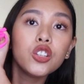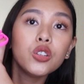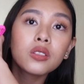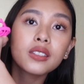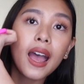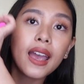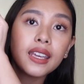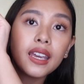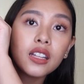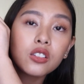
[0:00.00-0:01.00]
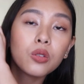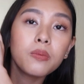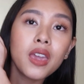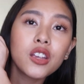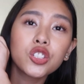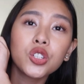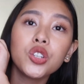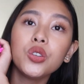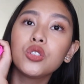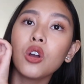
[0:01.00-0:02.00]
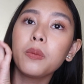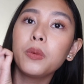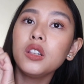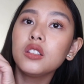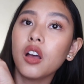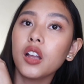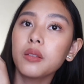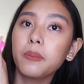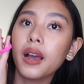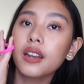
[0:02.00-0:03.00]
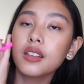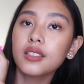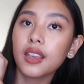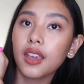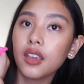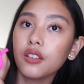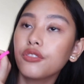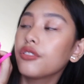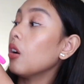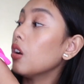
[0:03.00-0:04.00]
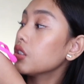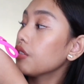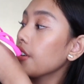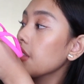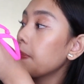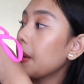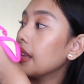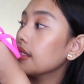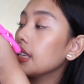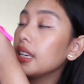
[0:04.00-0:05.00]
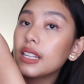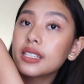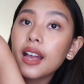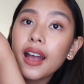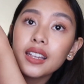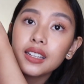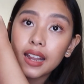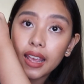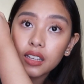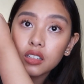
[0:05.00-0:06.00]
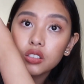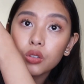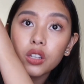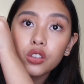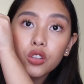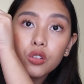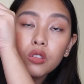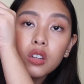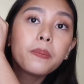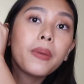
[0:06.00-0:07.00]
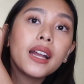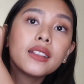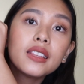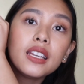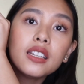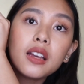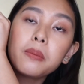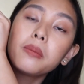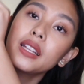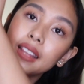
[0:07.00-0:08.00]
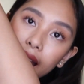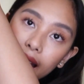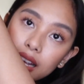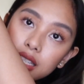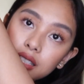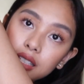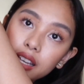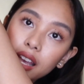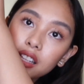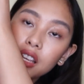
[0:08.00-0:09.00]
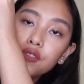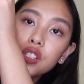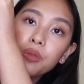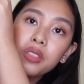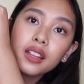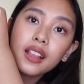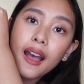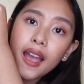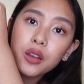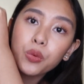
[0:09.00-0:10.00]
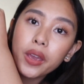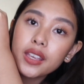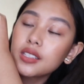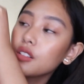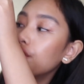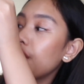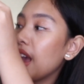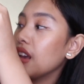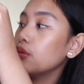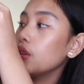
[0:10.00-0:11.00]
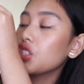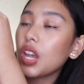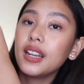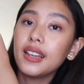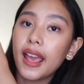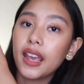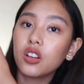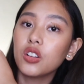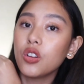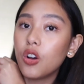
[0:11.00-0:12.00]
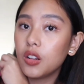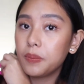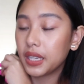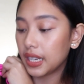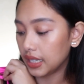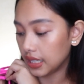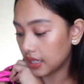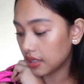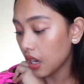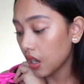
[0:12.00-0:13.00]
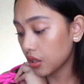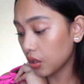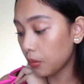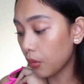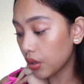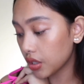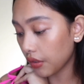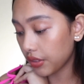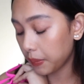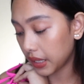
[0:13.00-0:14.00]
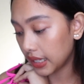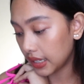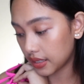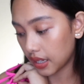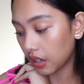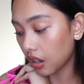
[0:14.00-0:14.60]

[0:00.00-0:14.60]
You tie it, so make sure you double knot para safe. Also for the panty, it's high leg. So ito yung panty na mataas, kaya it gives you that high waist vibe, which I like on all bikinis. So most of the bikinis that I